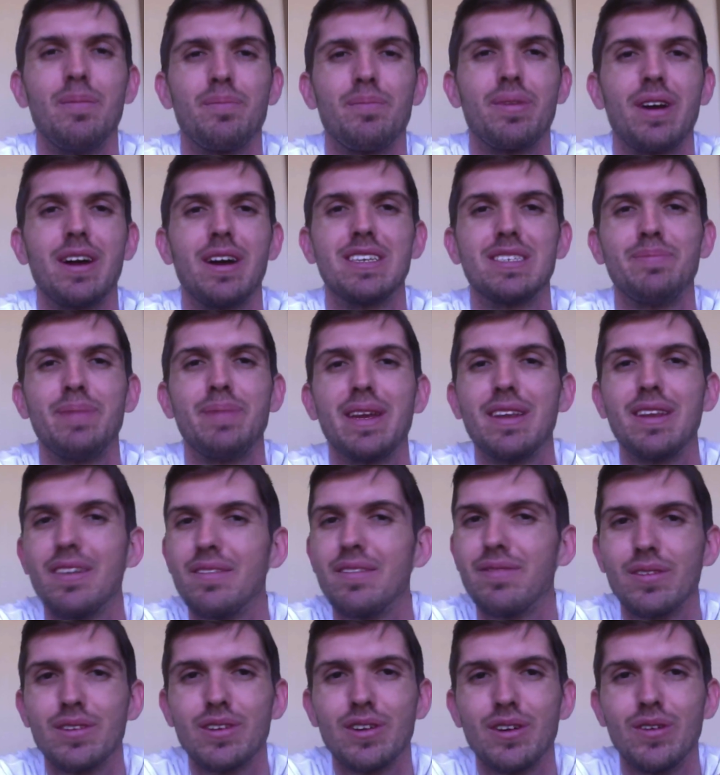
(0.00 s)
prospecting
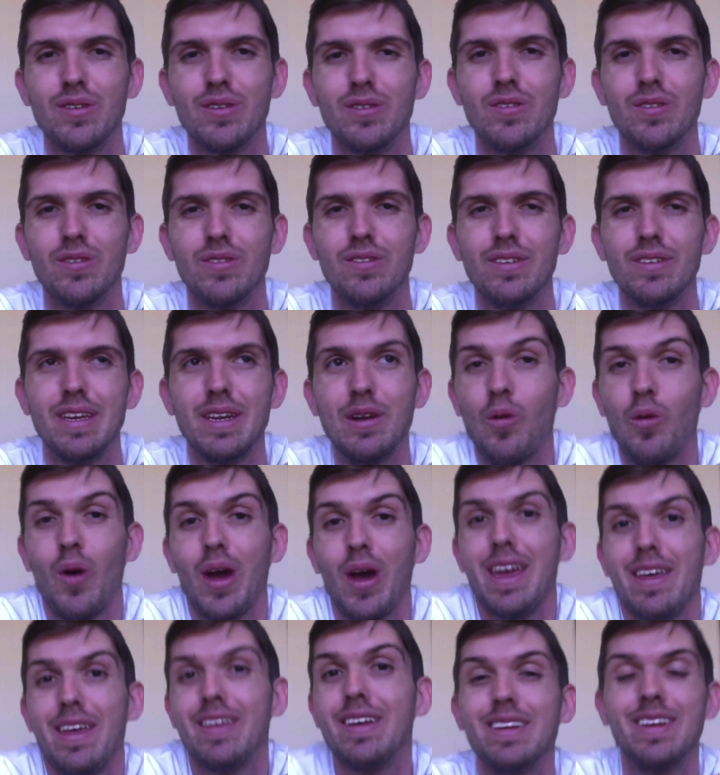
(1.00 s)
for gold. In a
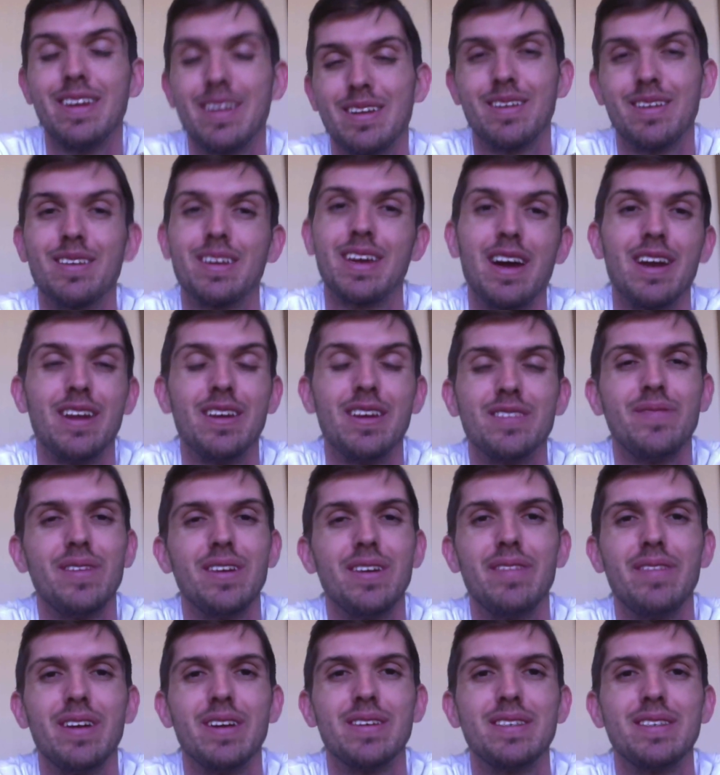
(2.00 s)
way that it kind of is
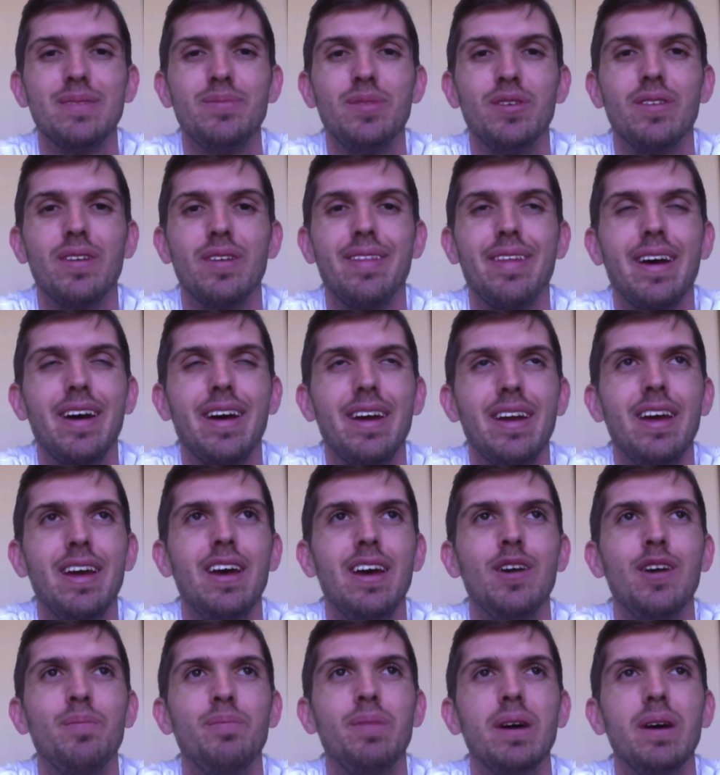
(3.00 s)
very, very similar to that.
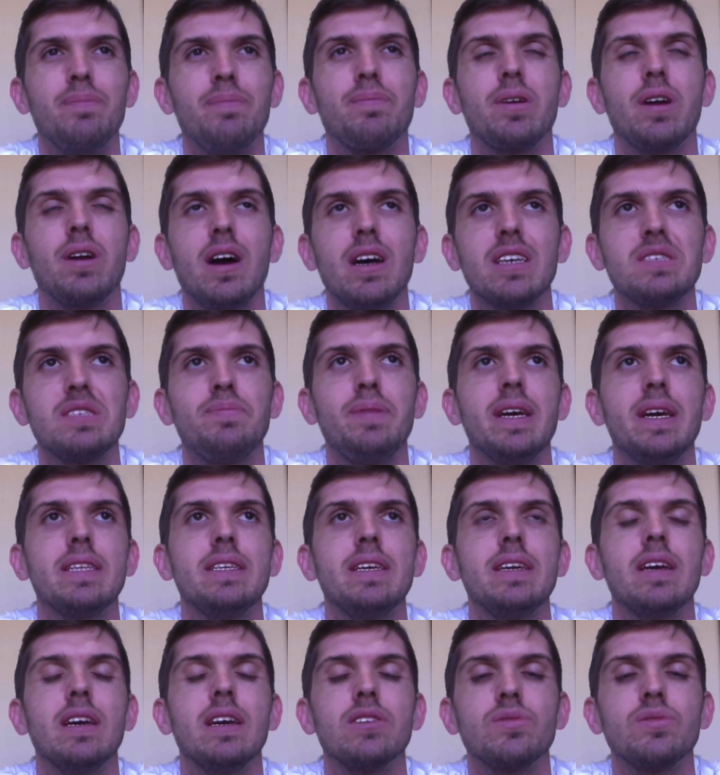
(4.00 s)
But
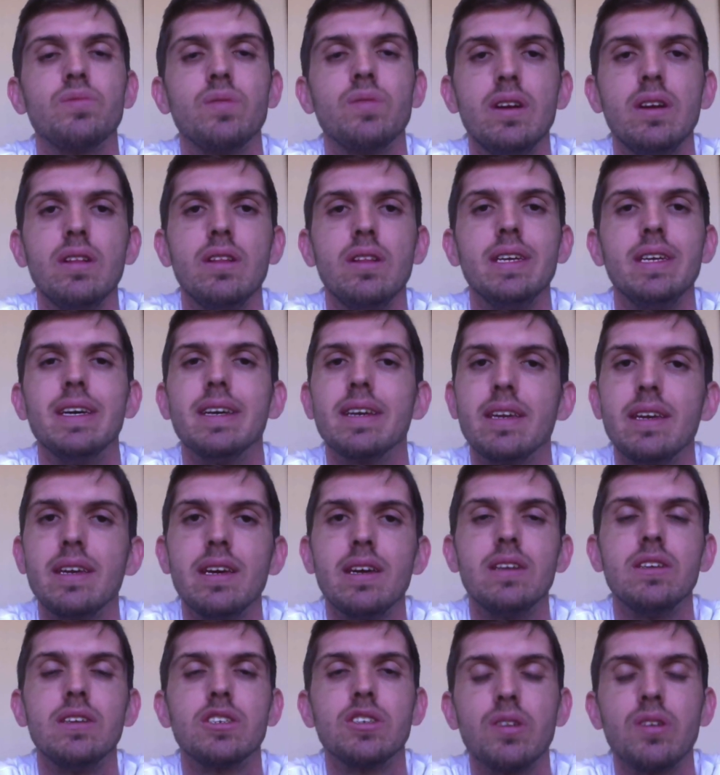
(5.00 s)
prospecting is really,
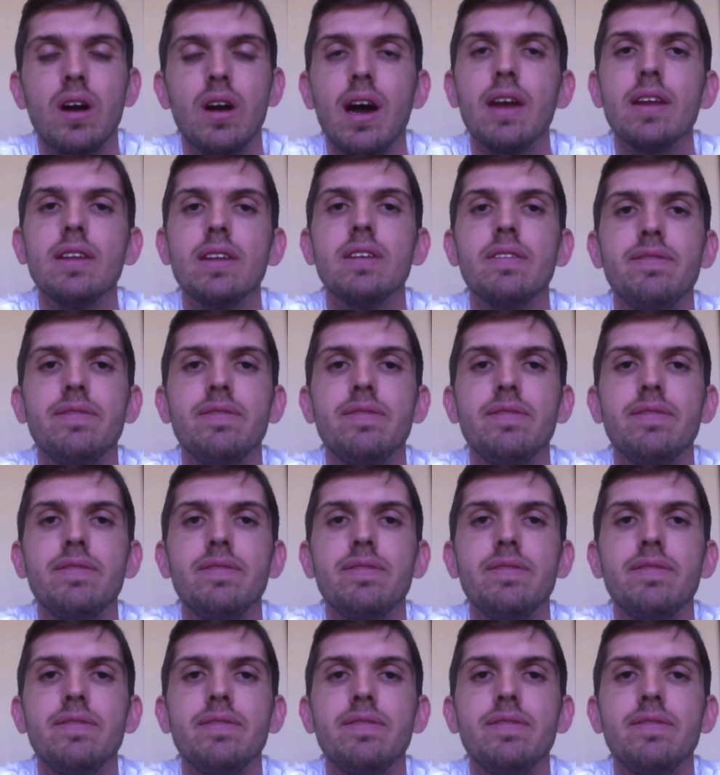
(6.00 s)
again, trying to